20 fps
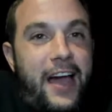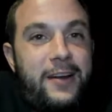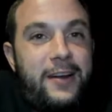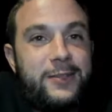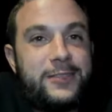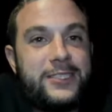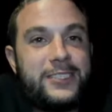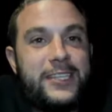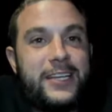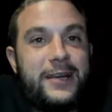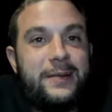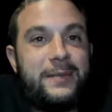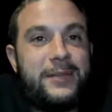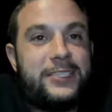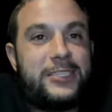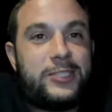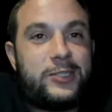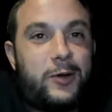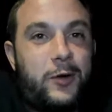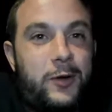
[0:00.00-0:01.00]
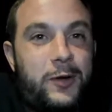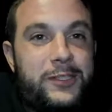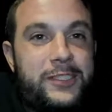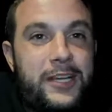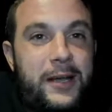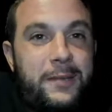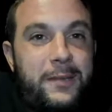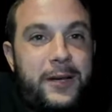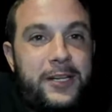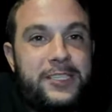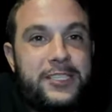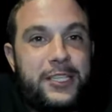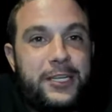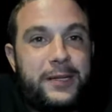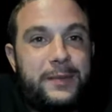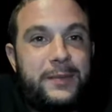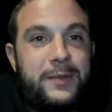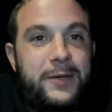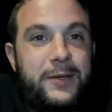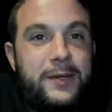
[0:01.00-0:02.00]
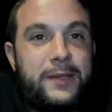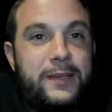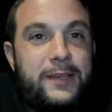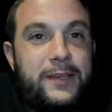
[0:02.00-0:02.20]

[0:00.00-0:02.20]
I don't see them in stores that much anymore.